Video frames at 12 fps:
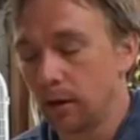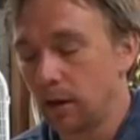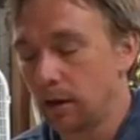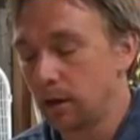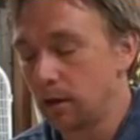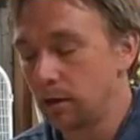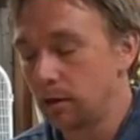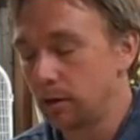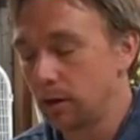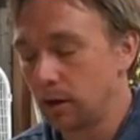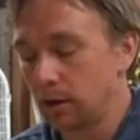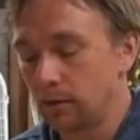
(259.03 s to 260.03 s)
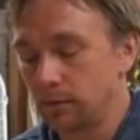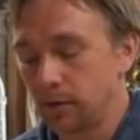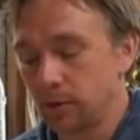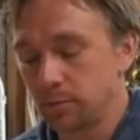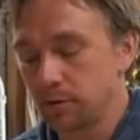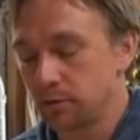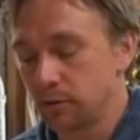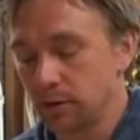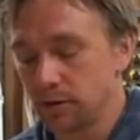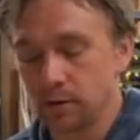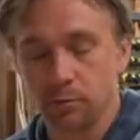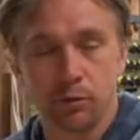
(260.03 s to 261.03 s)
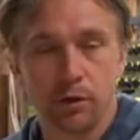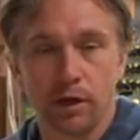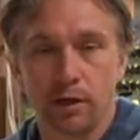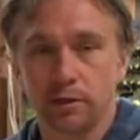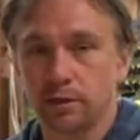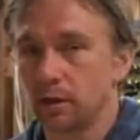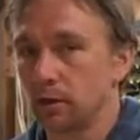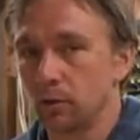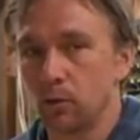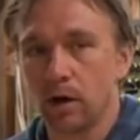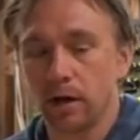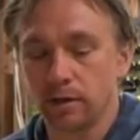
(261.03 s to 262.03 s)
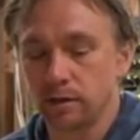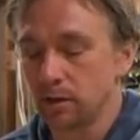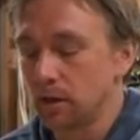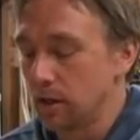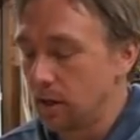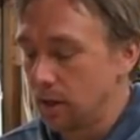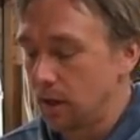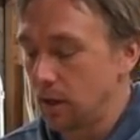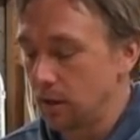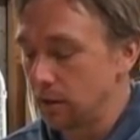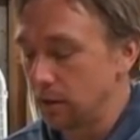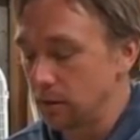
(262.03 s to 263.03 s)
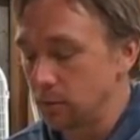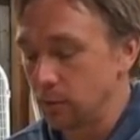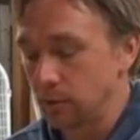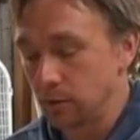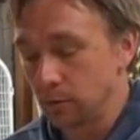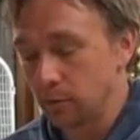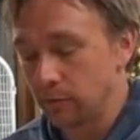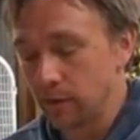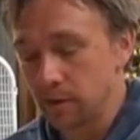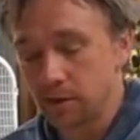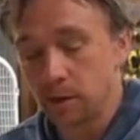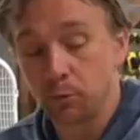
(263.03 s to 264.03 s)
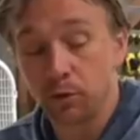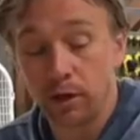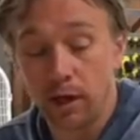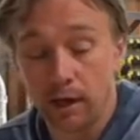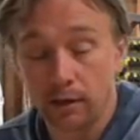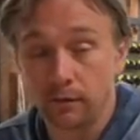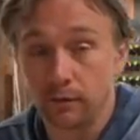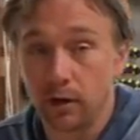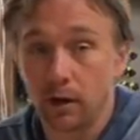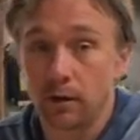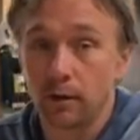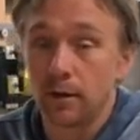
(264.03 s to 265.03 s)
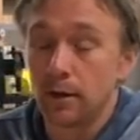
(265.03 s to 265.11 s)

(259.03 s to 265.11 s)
any kind of tips, tricks, complaints, otherwise on the Twin Turbo Vise, and I'm pretty active there.